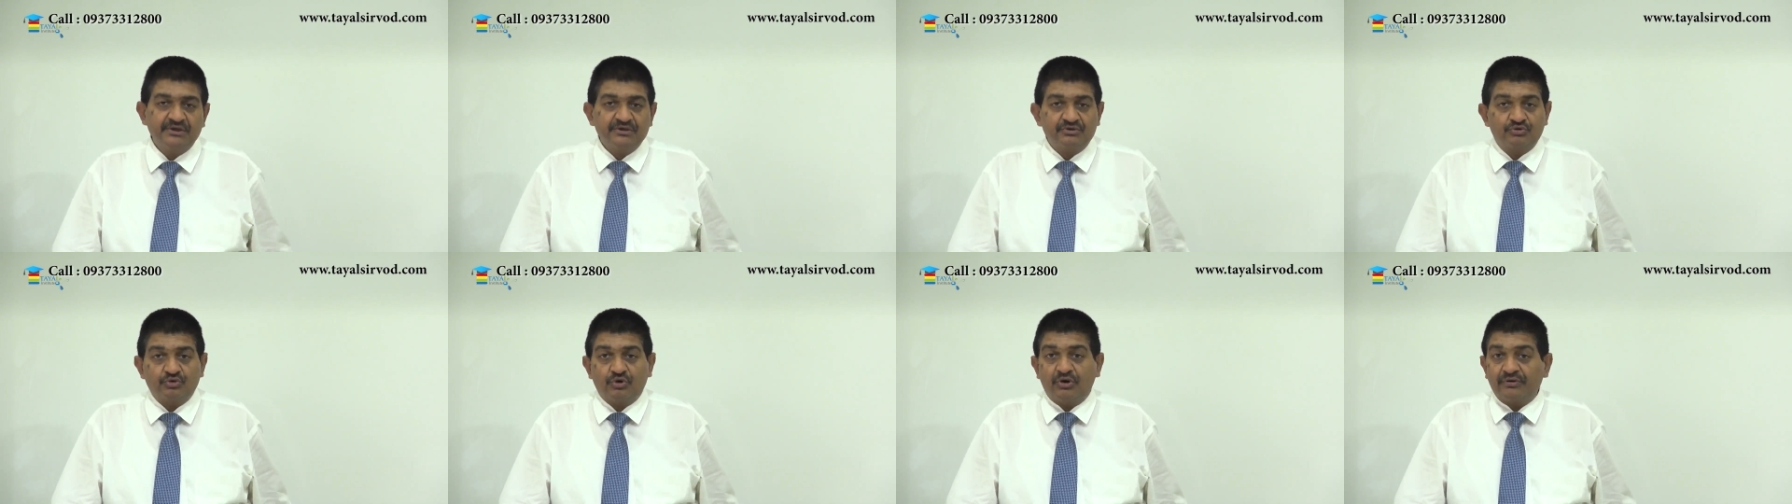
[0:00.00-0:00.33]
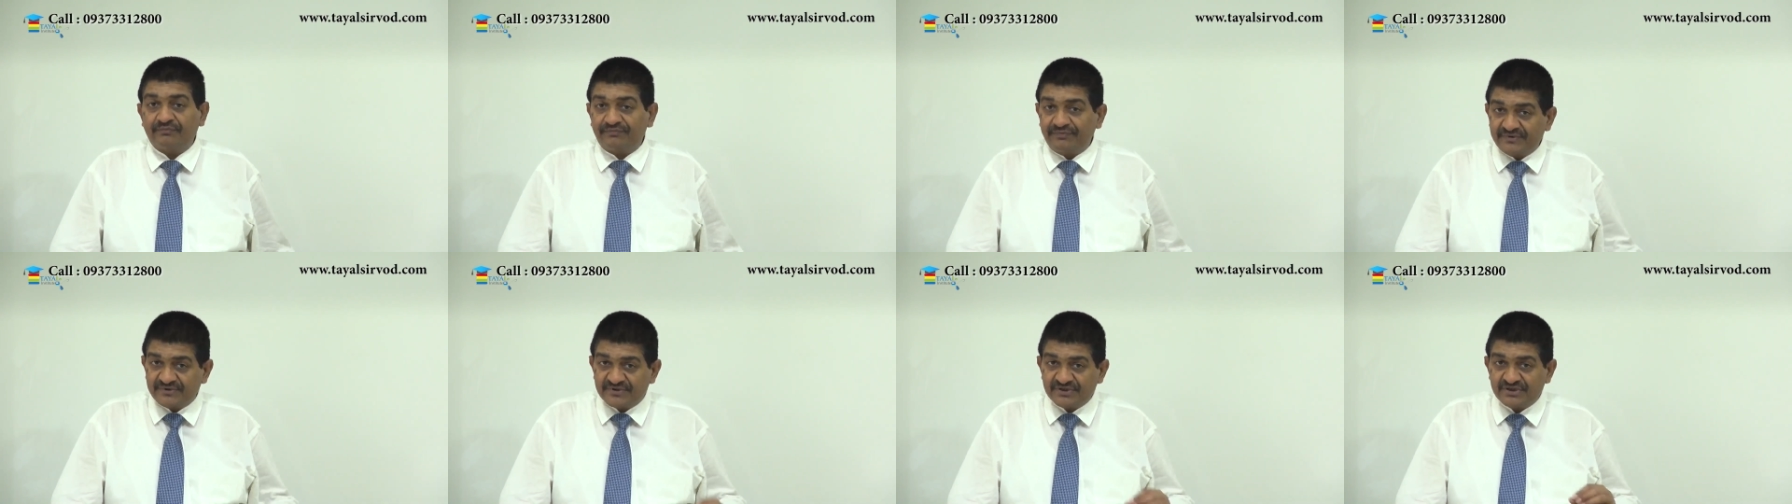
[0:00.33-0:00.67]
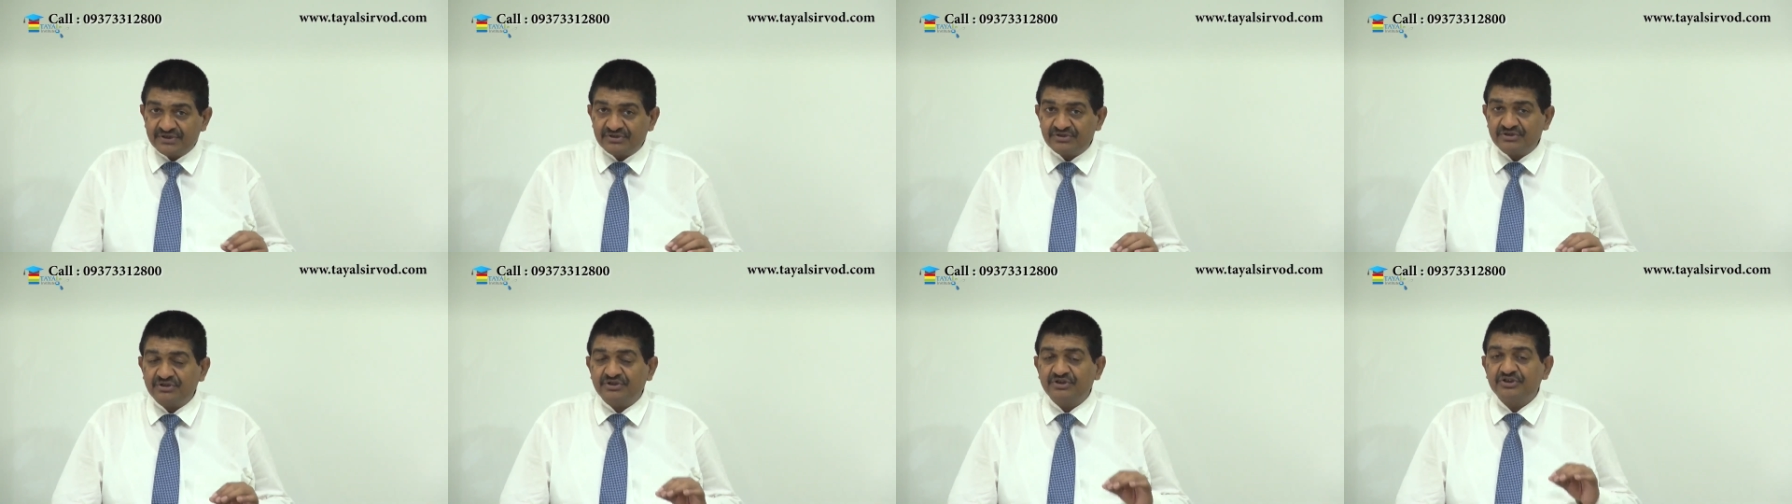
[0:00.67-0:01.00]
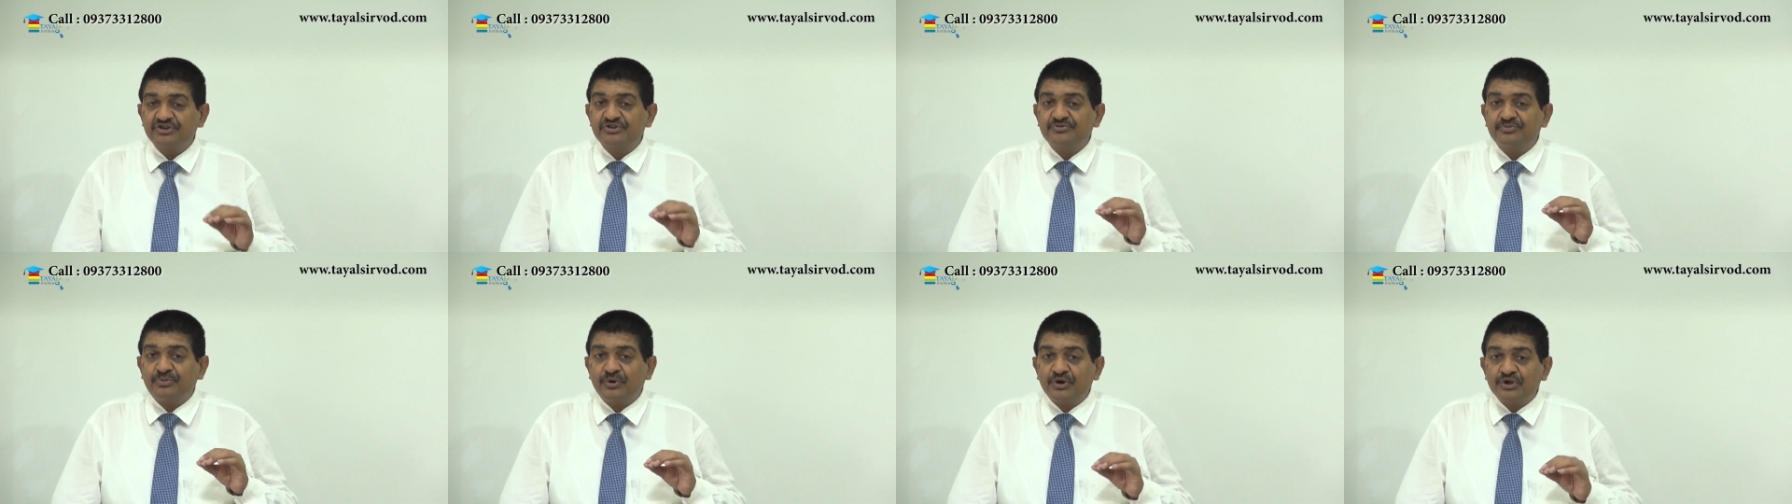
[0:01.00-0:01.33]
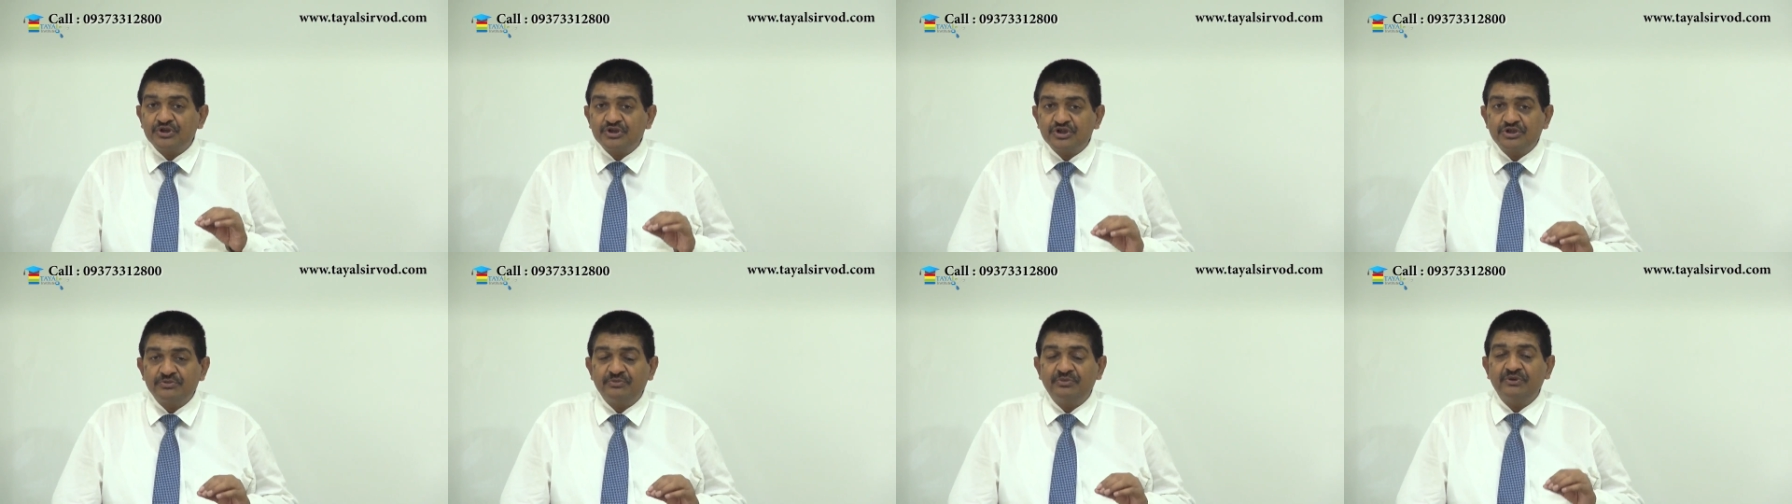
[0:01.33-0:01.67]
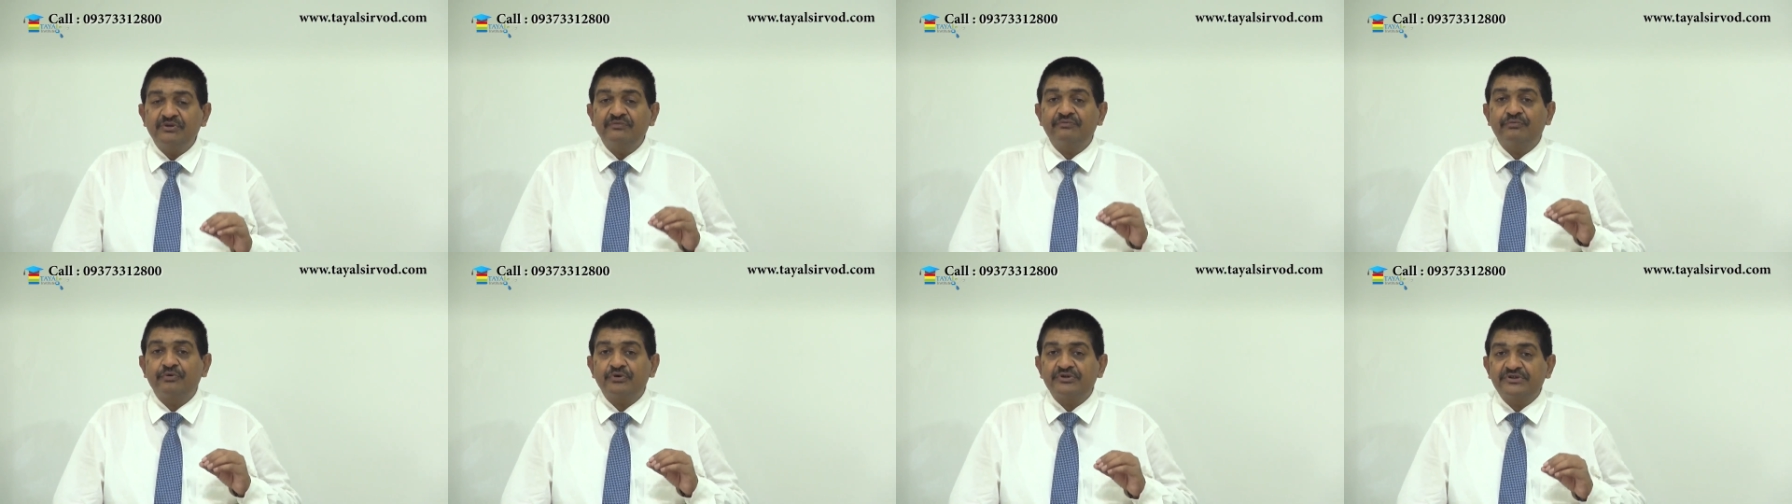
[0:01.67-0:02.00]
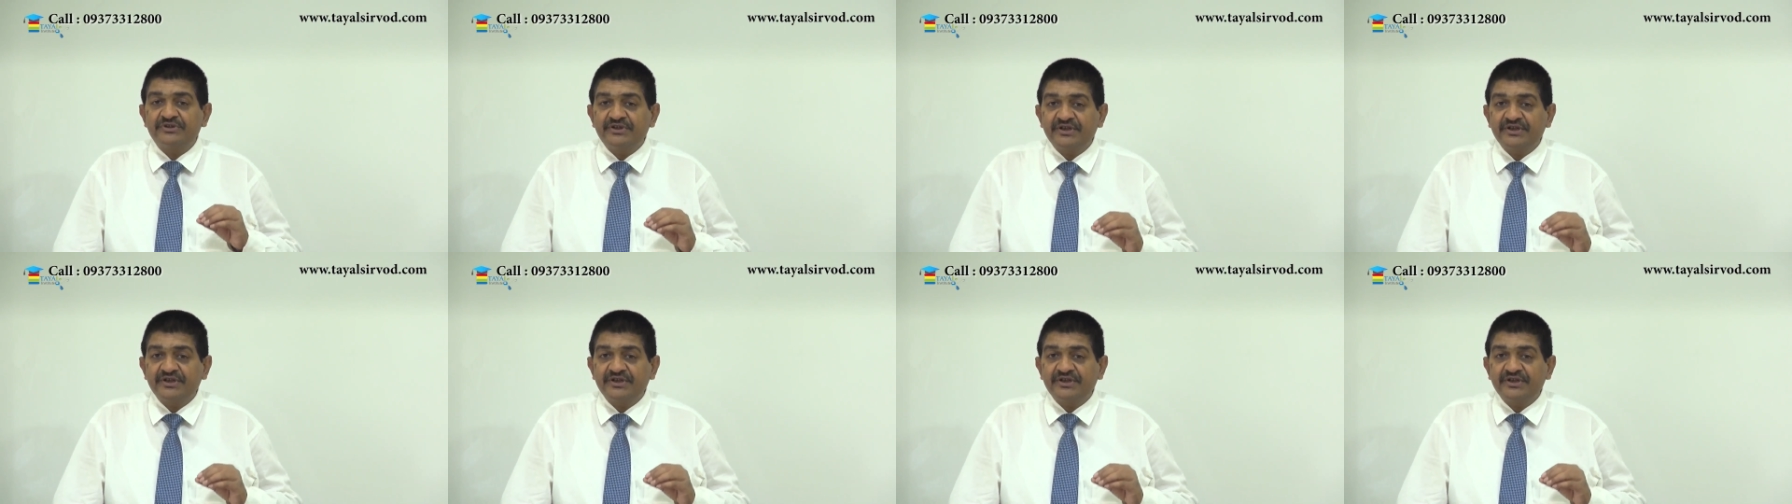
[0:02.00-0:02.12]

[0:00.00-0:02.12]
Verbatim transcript: so officers responsible for